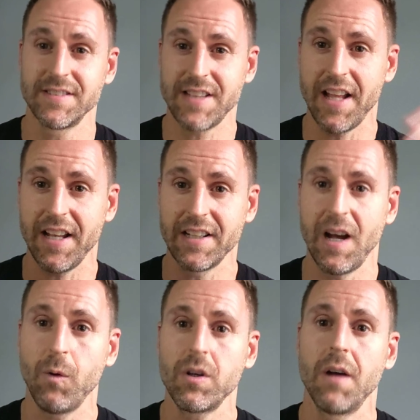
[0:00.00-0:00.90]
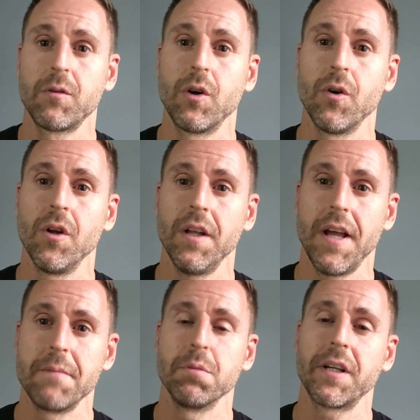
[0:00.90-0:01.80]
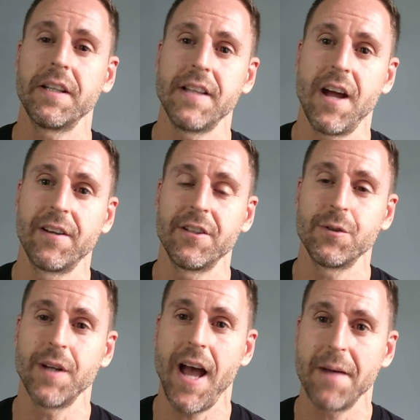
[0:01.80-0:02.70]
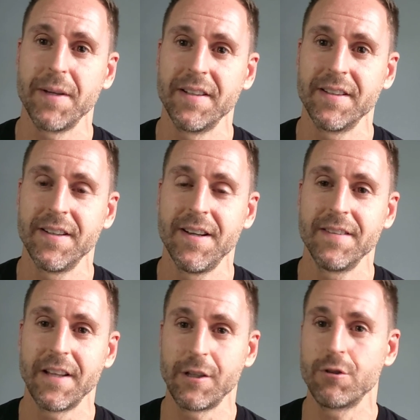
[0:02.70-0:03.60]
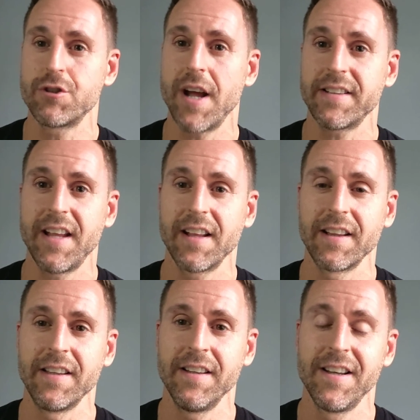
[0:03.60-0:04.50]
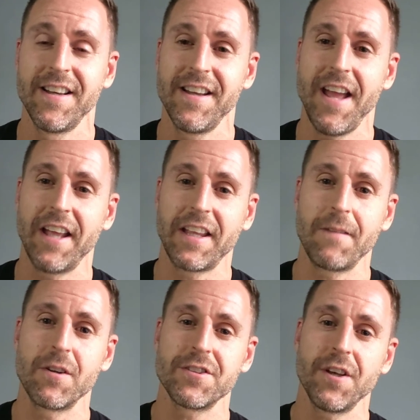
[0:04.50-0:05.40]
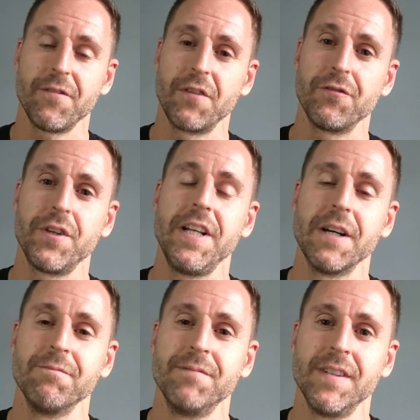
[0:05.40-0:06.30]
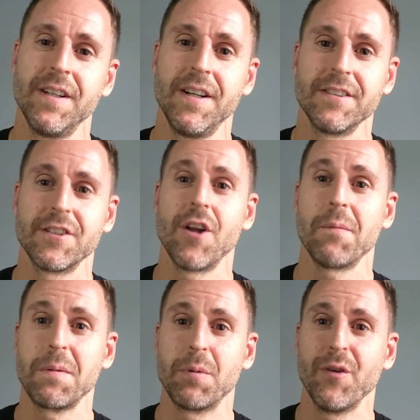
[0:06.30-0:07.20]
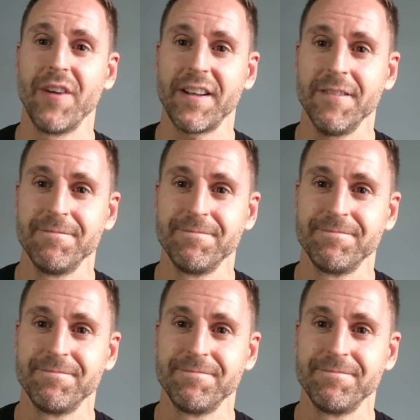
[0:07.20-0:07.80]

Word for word: Set an outcome goal and break it down into a habit that you track daily and give yourself the freedom to not be perfect.